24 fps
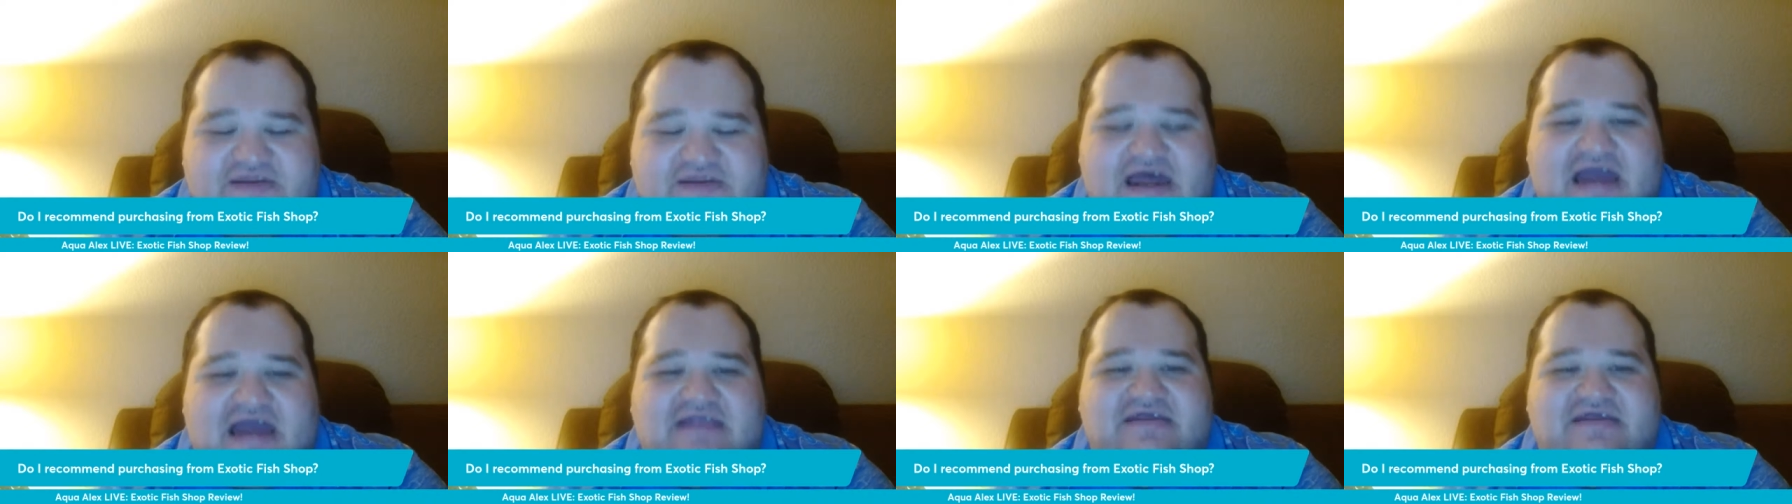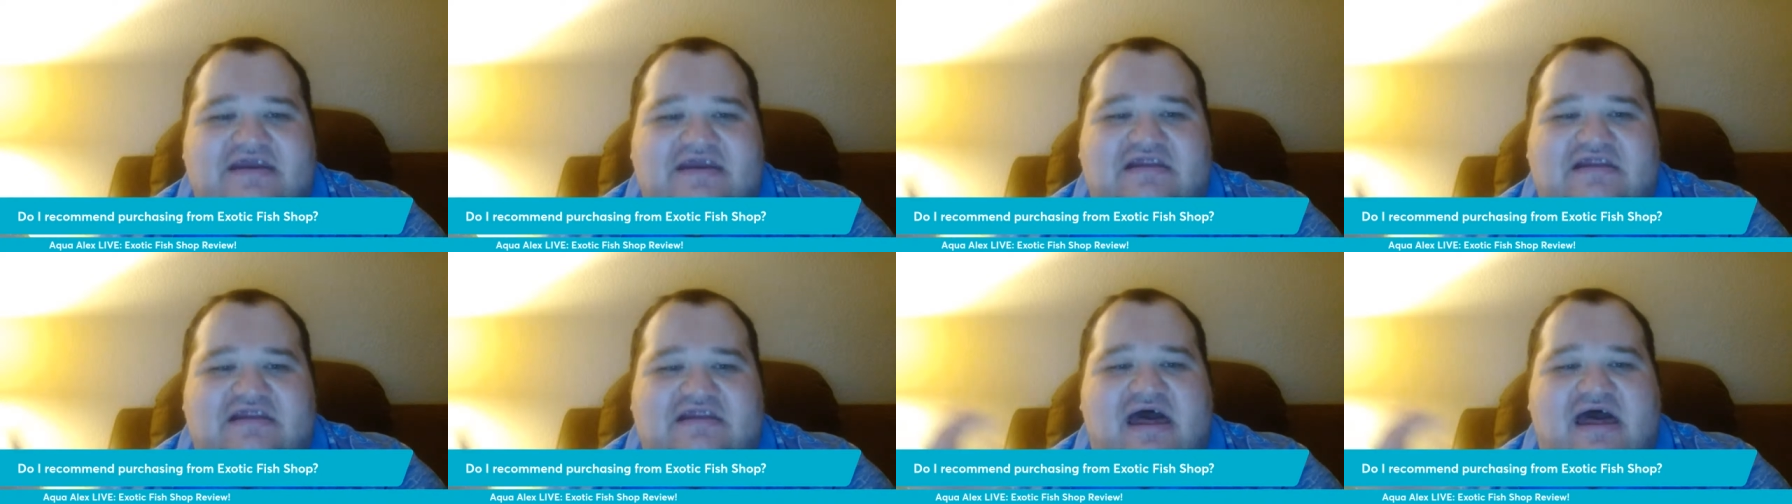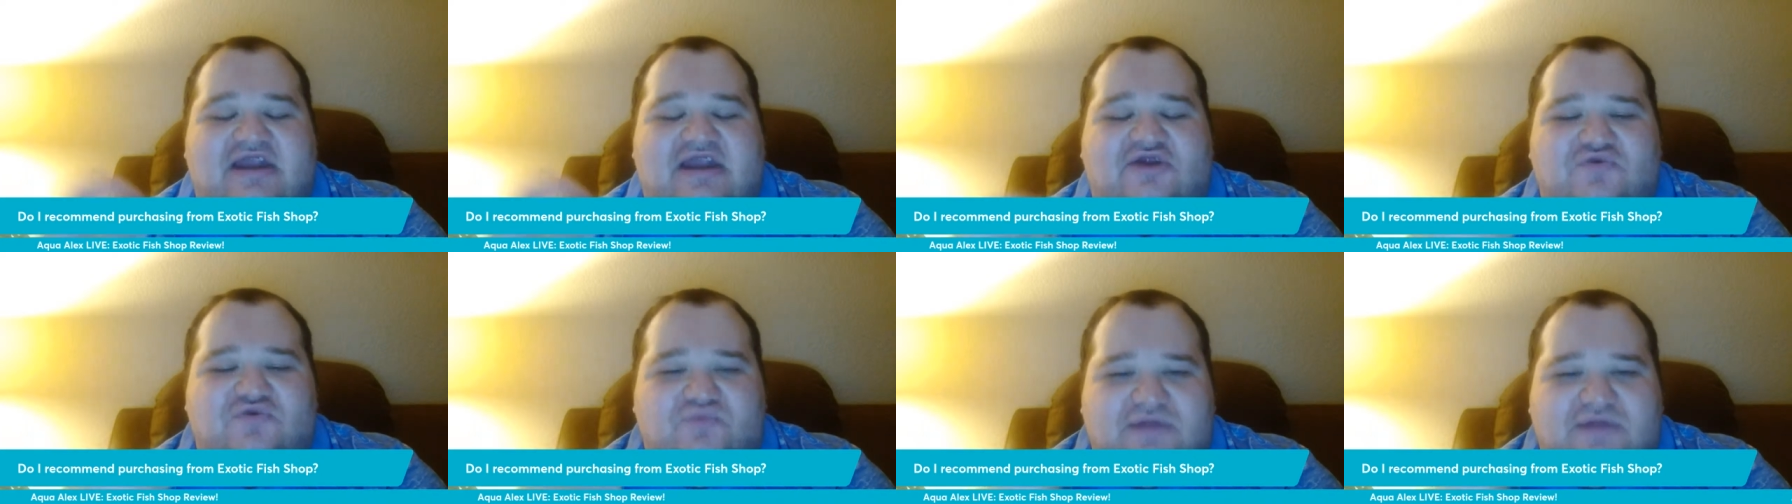I did a lot
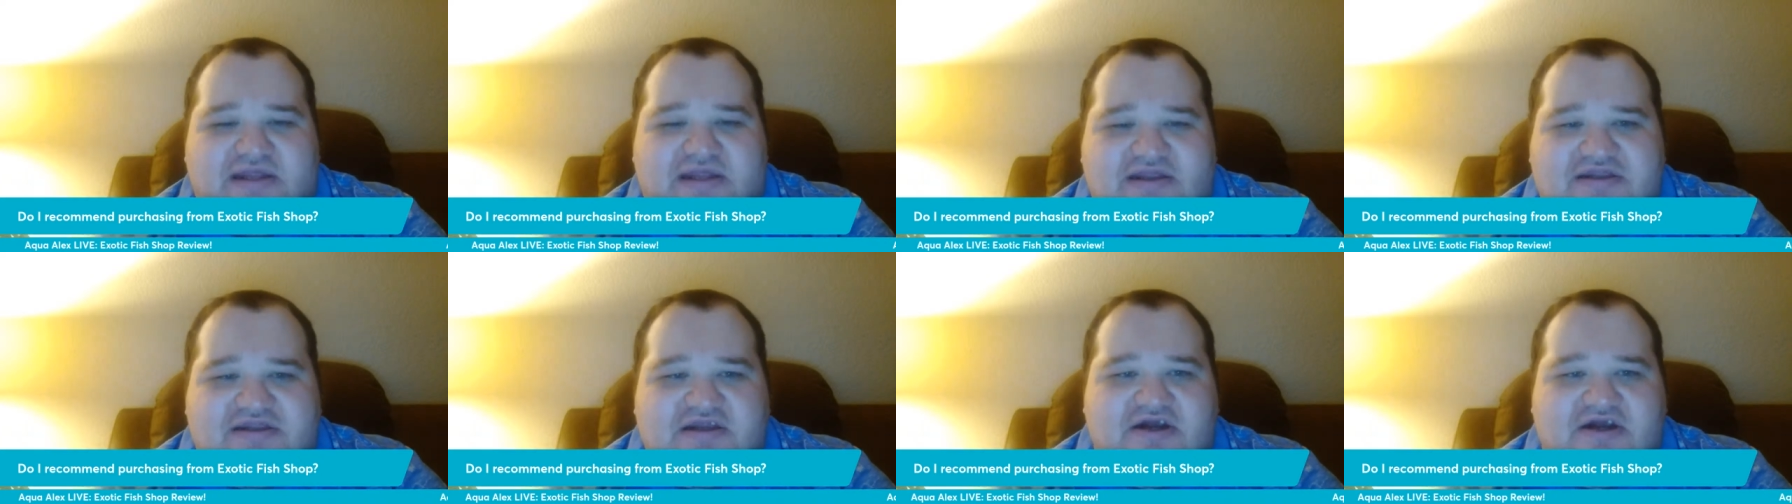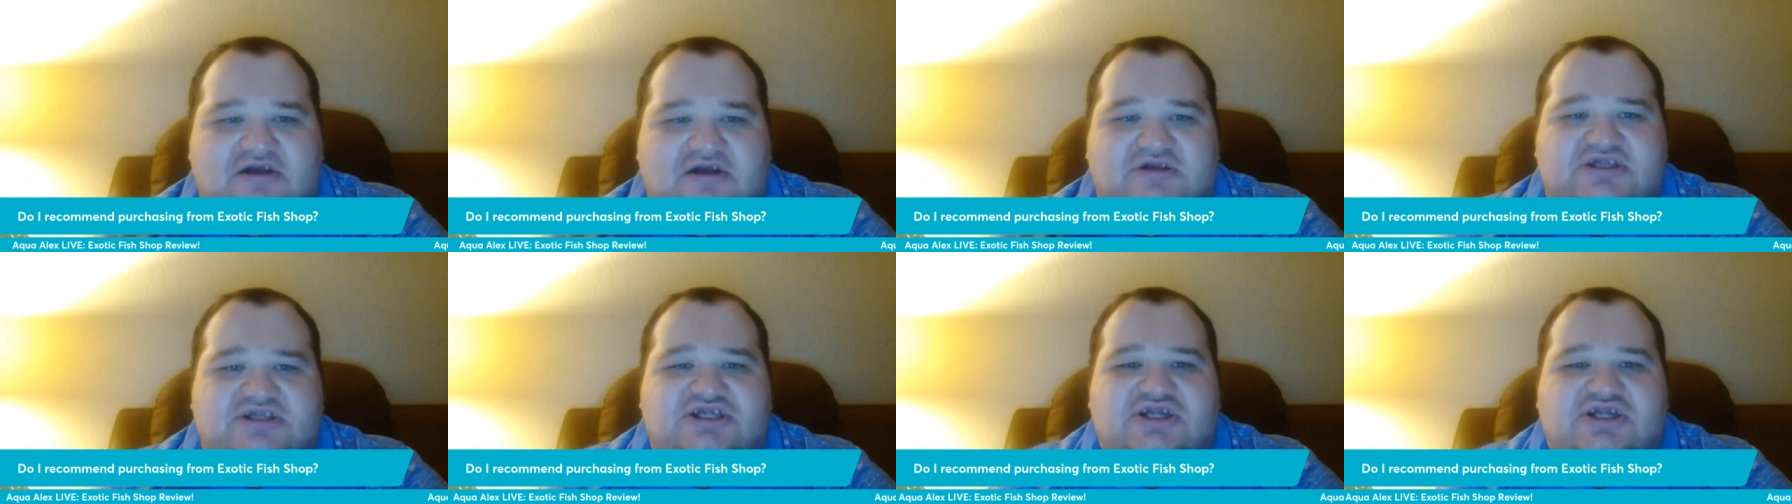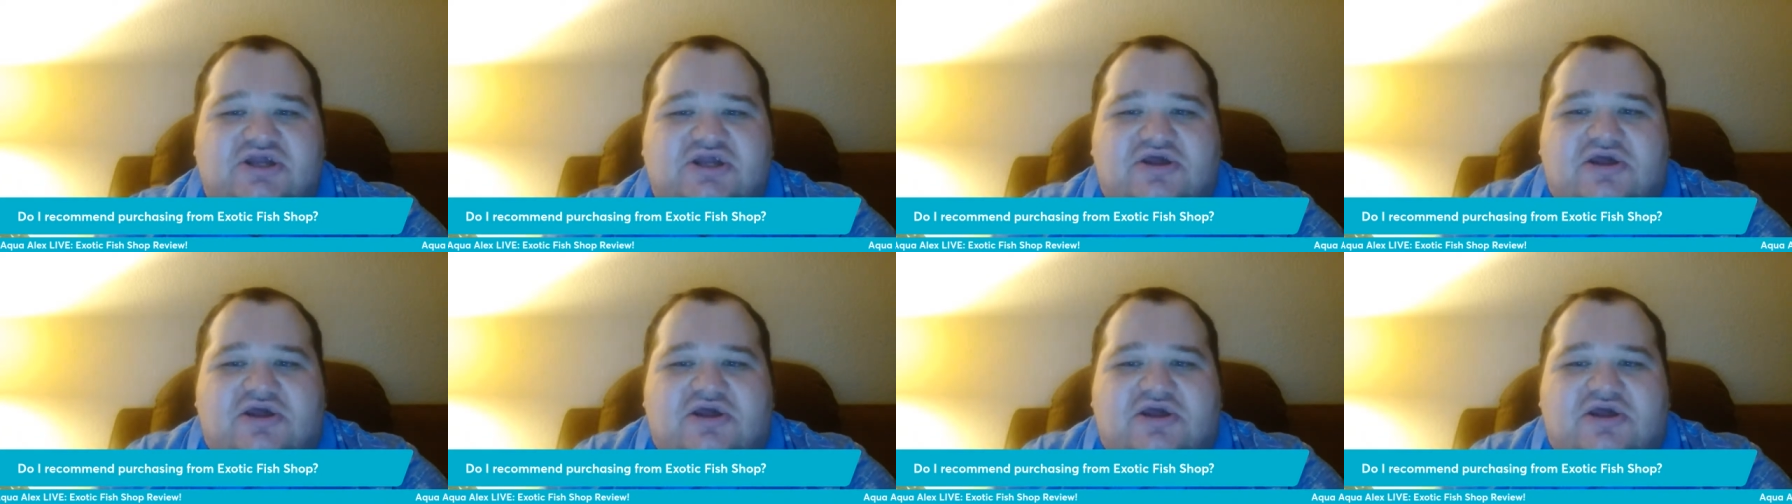of research,